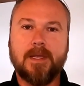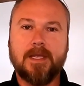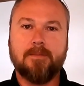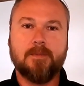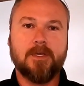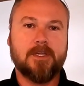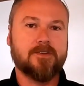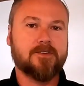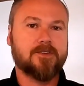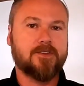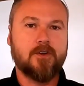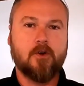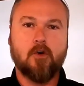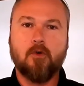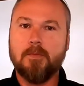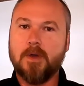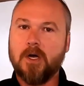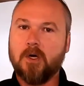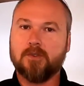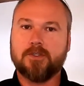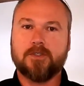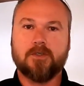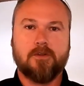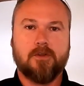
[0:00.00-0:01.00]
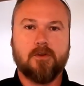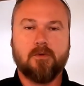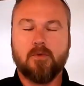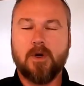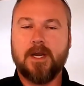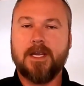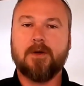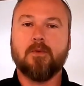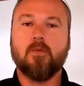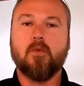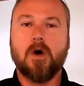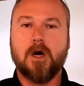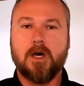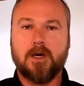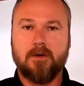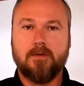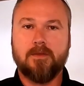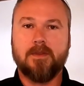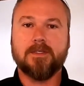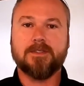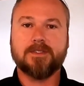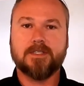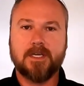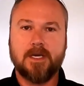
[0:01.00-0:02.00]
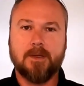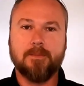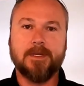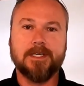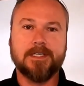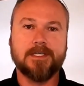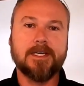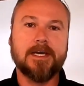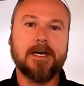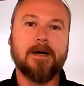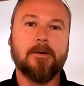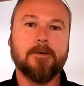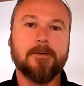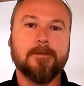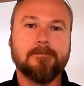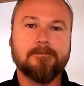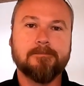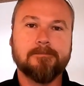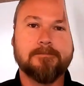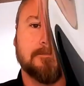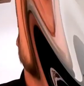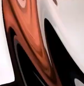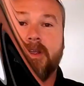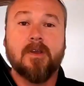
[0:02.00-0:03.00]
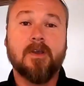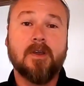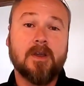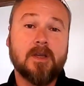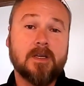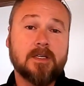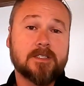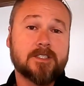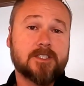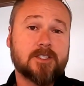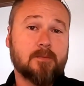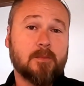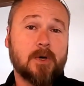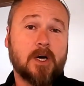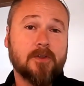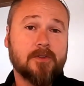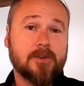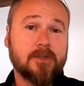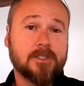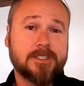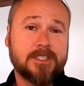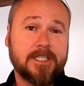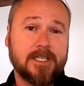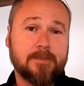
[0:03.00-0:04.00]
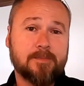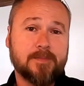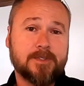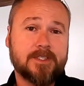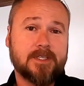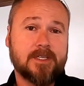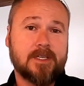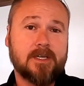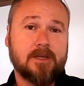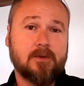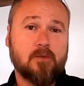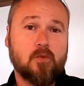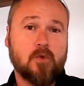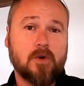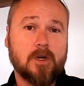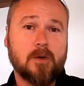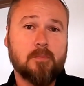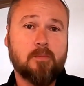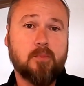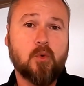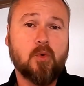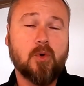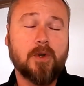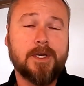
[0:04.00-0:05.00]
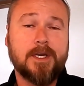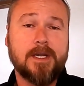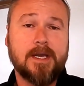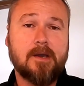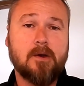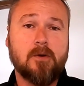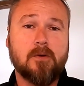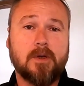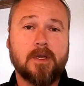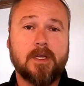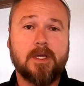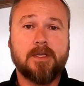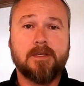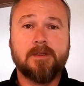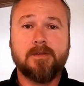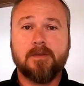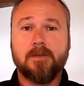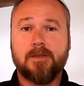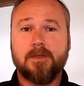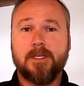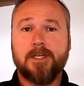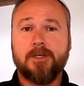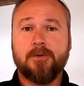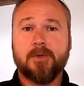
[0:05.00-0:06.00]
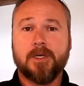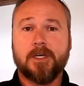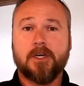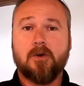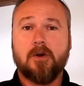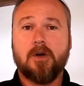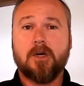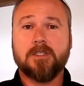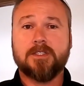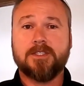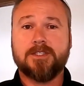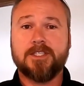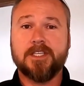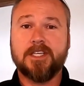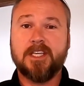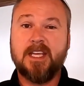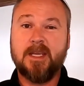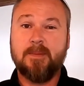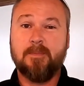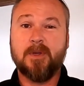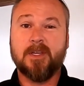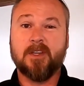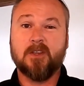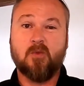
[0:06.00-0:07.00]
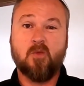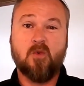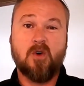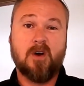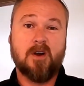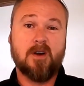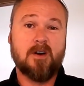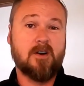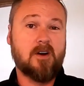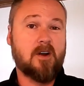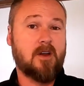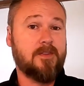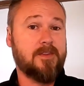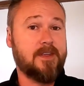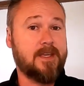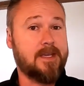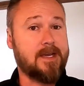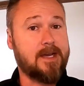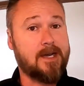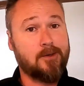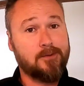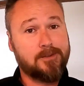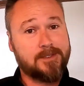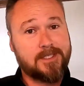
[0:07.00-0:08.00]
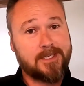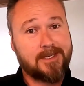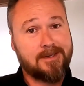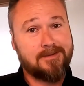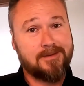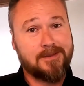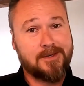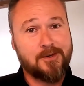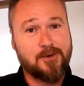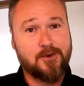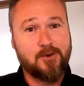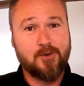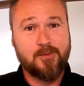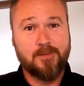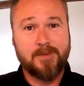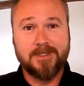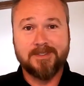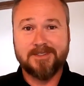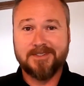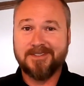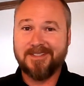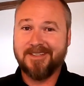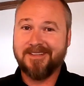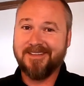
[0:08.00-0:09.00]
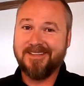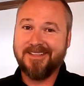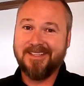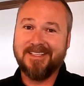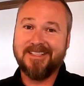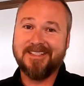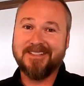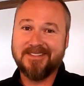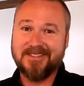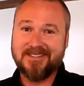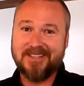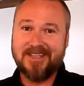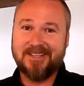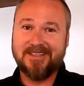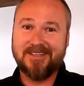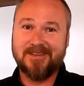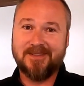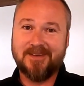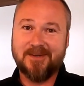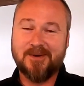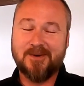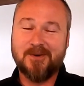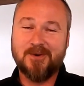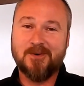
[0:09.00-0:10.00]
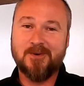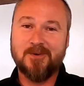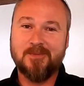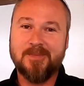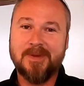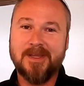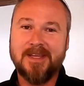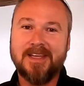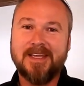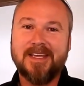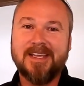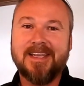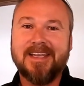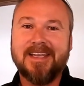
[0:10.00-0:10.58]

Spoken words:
maybe snow melt or the rainwater that's coming down. Some other tips that I want to point out, and in regards to keeping the water on the outside of the home instead of the inside of the home,